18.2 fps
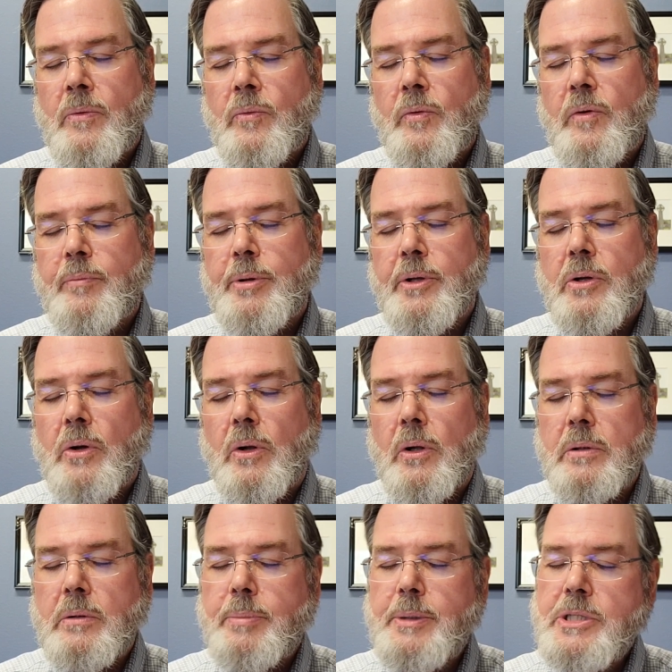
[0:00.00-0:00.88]
We've been
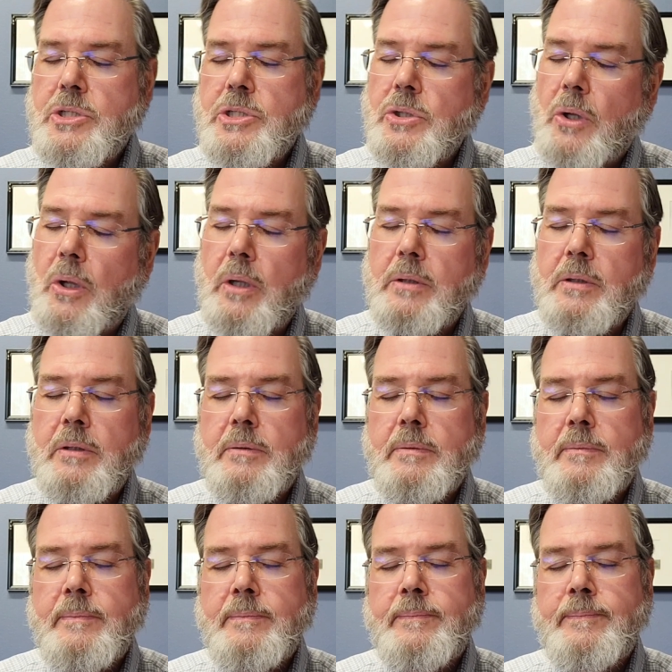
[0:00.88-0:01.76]
called to be salt,
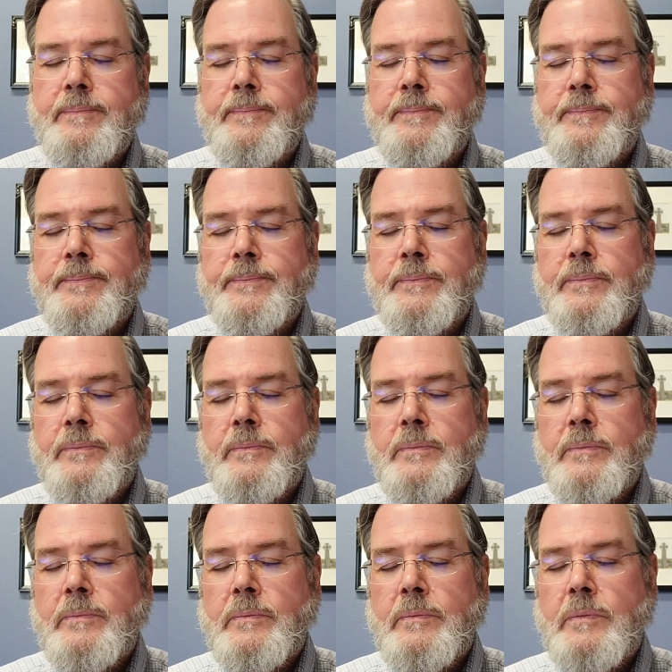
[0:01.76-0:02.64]

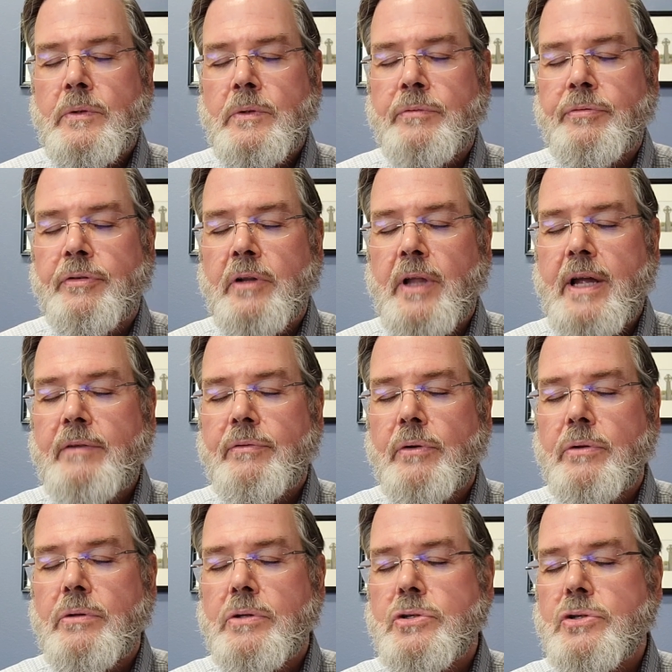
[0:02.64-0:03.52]
to
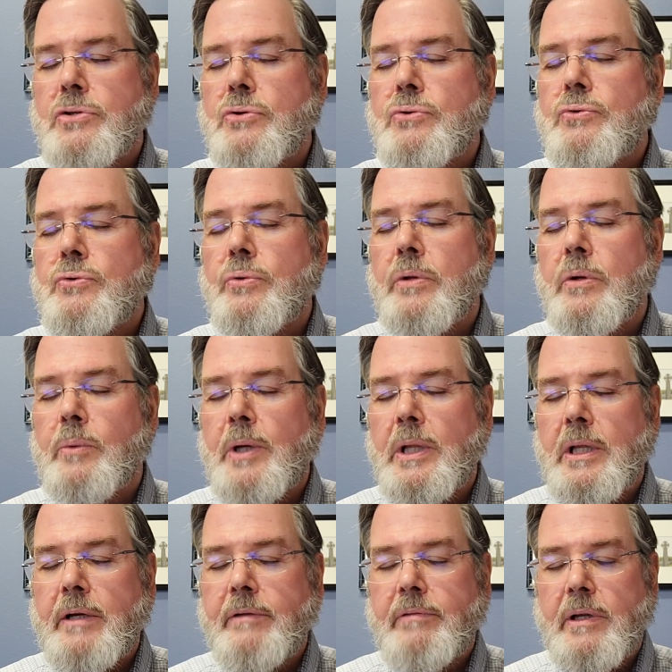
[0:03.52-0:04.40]
flavor the stew that
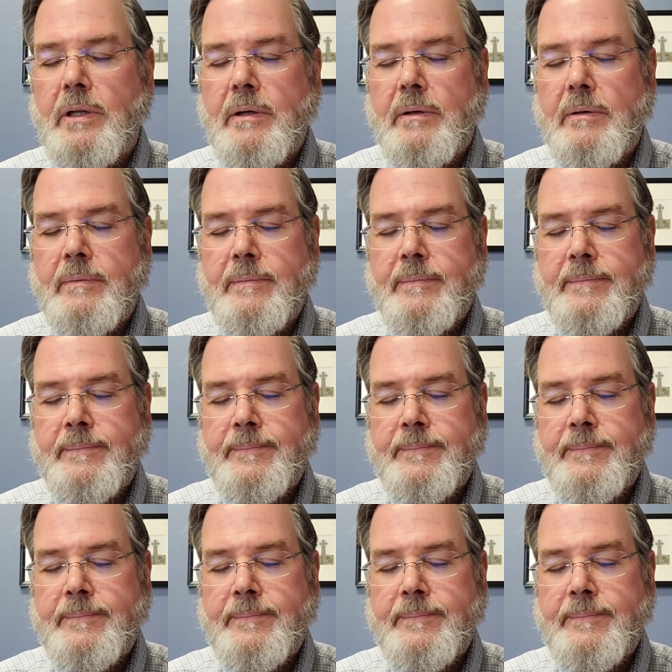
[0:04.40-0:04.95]
we live in.